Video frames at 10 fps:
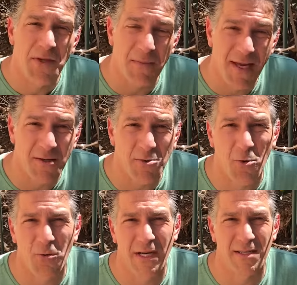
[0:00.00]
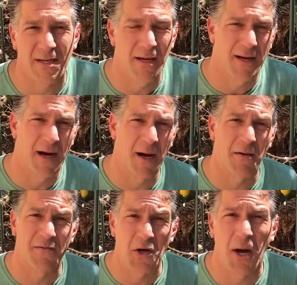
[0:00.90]
tomatoes will risk a
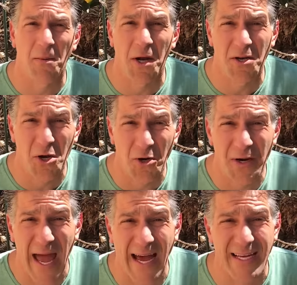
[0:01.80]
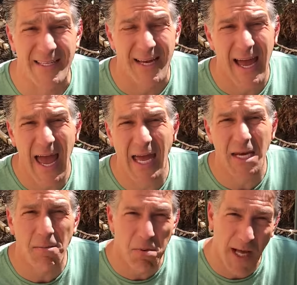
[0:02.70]
phenomenon known as
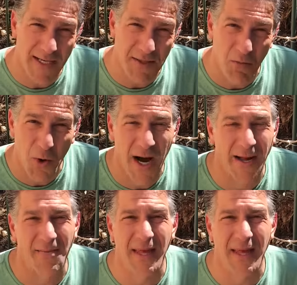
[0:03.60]
end blossom rot.